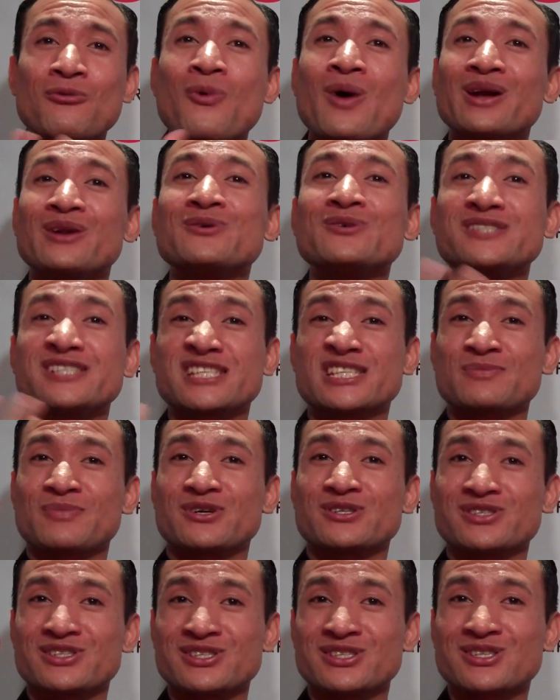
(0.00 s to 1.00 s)
one who
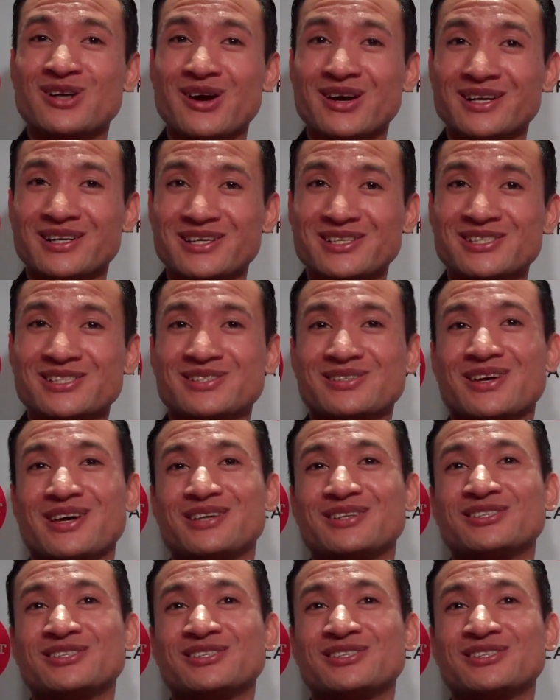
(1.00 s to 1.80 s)
disperses darkness.